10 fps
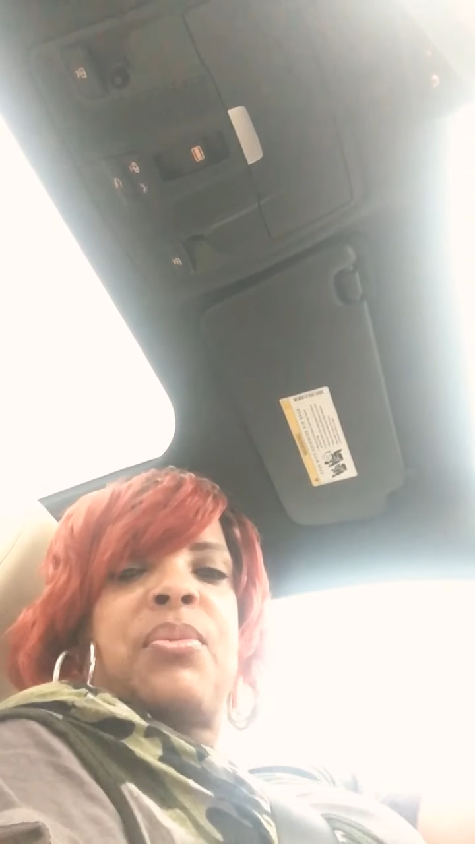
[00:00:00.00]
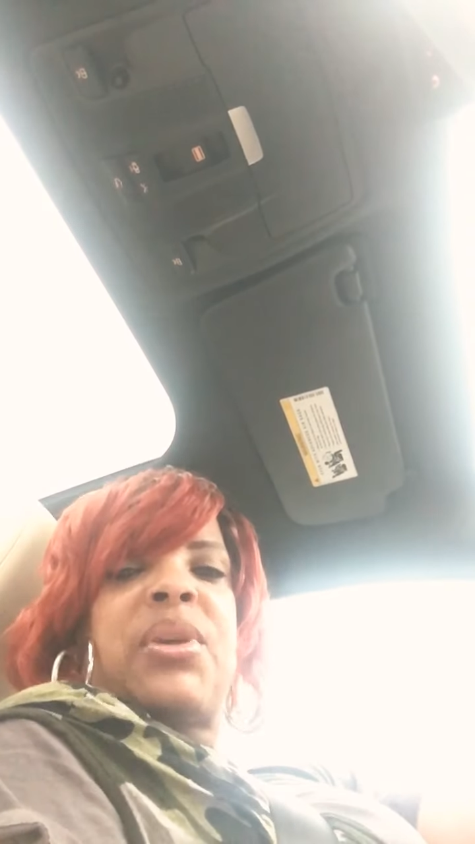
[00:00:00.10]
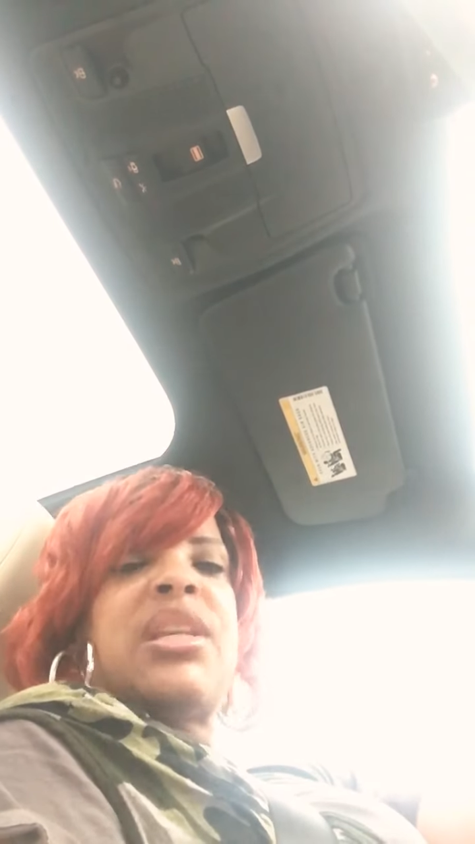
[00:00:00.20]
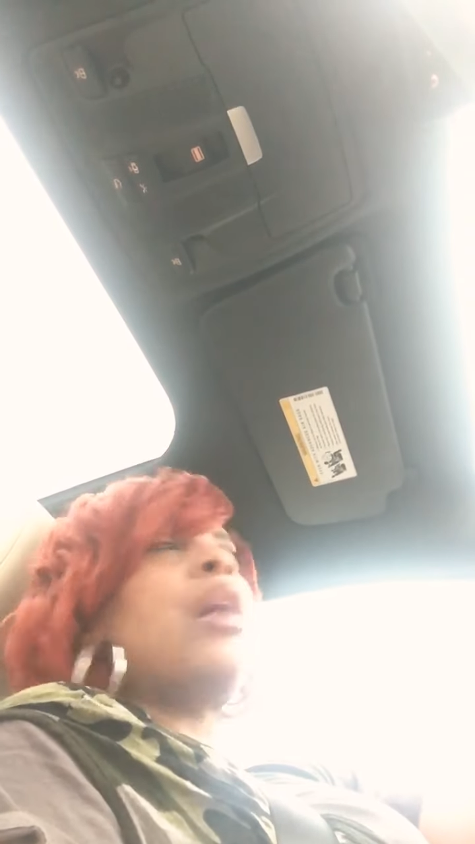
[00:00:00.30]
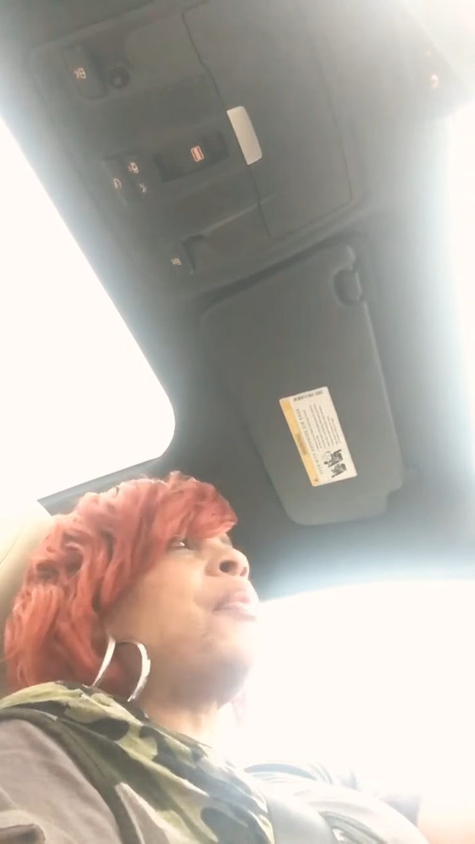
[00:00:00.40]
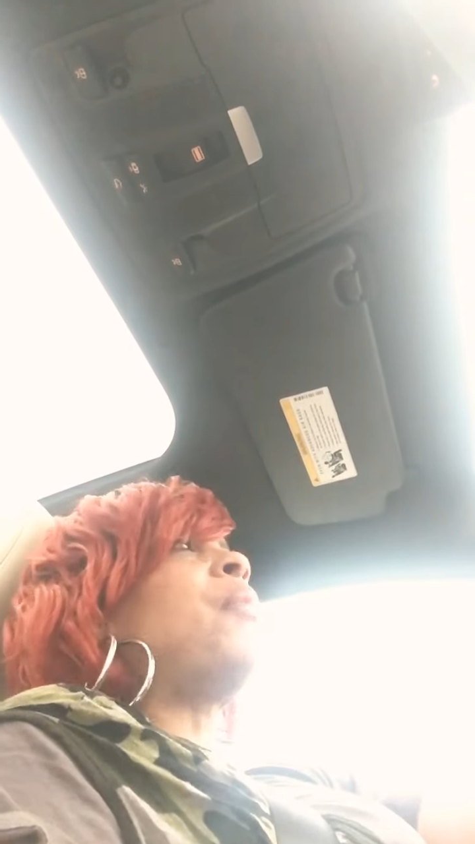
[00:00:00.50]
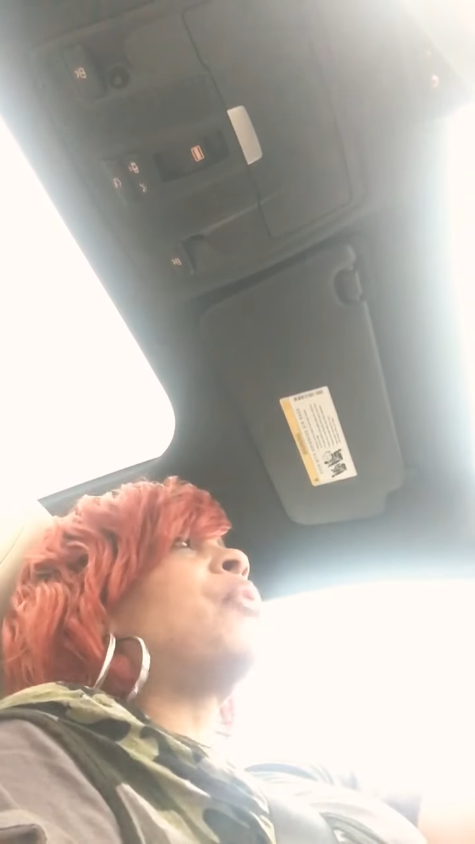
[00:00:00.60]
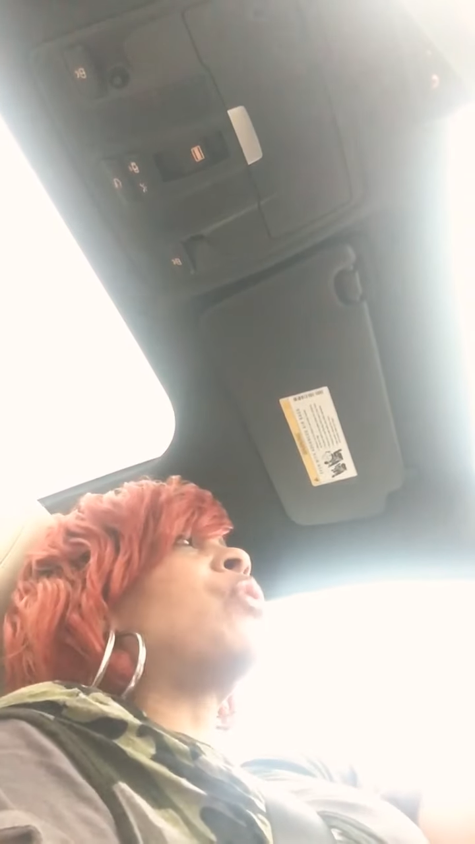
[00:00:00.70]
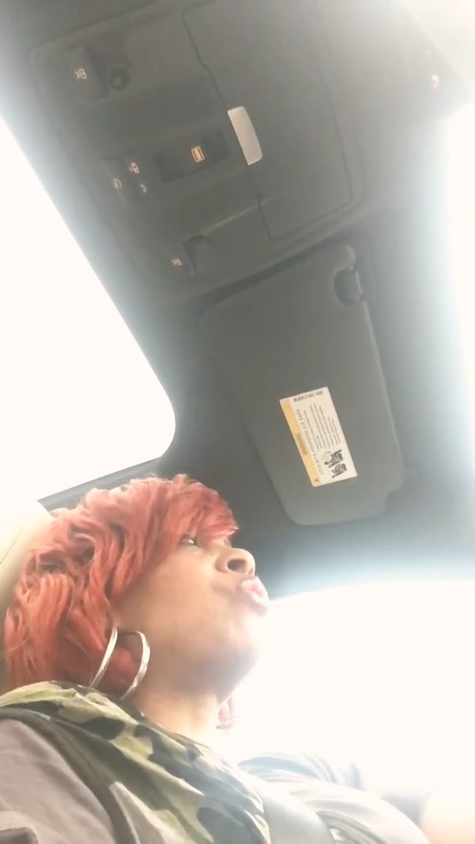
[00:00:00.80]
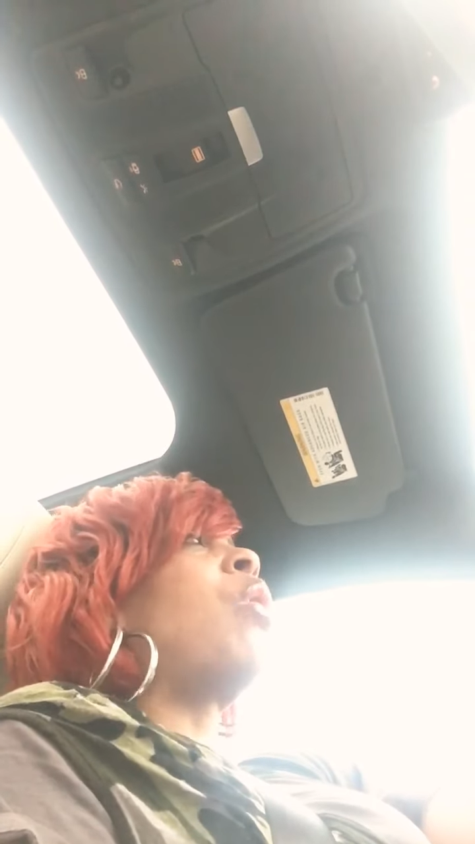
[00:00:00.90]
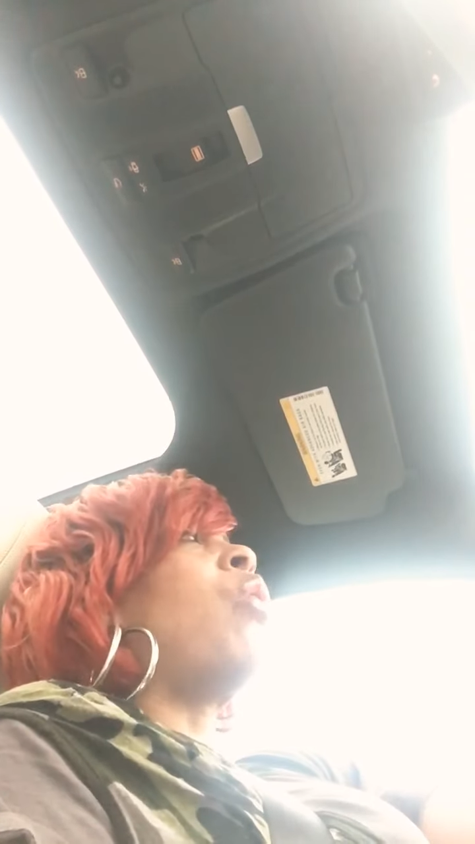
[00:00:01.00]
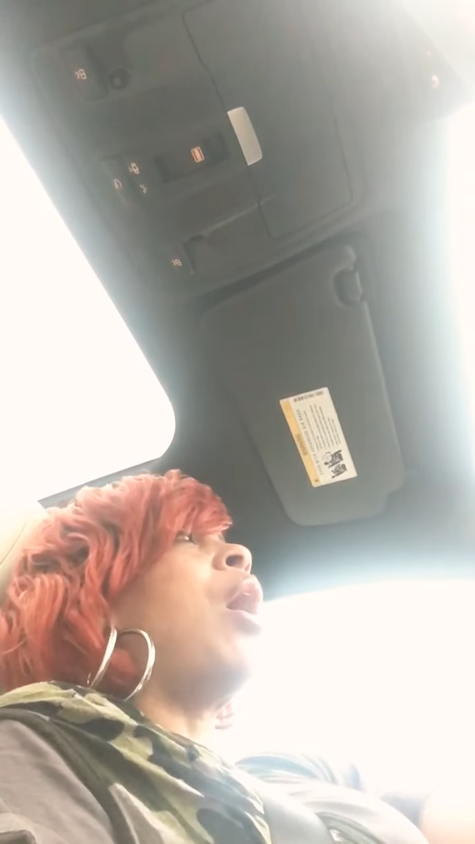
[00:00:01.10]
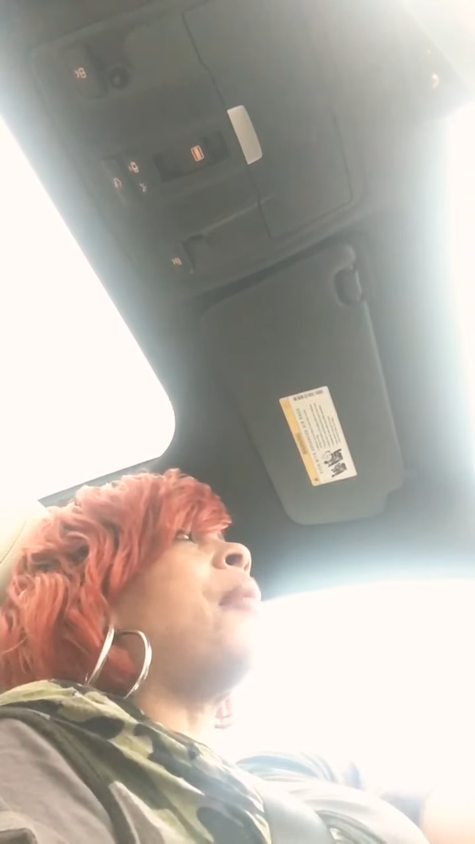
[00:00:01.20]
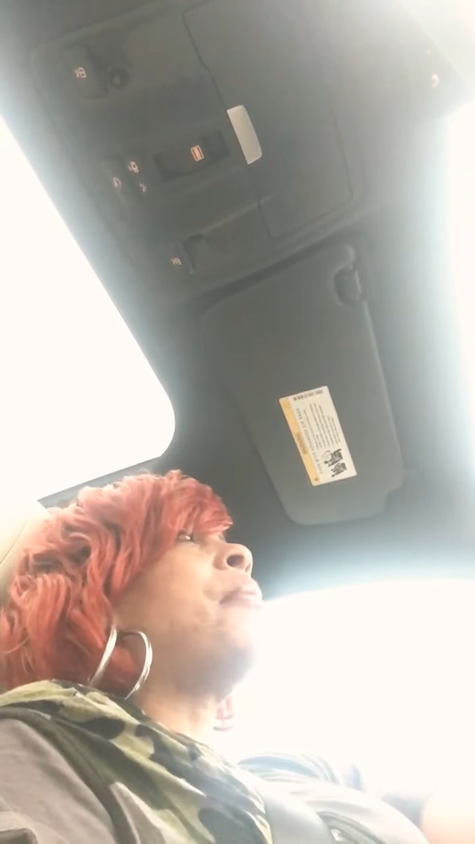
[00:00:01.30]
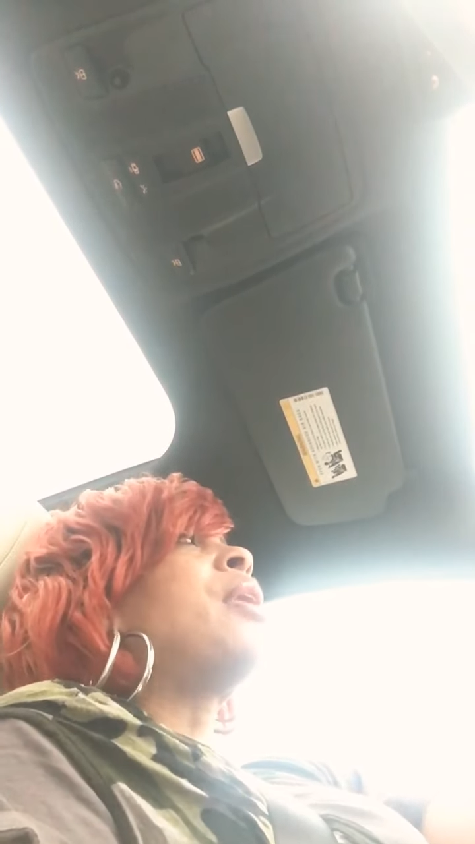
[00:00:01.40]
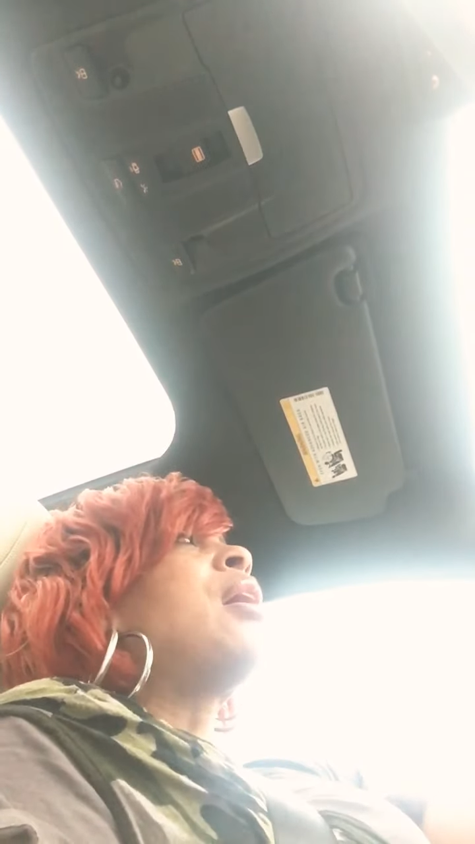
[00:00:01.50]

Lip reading: When young people grow up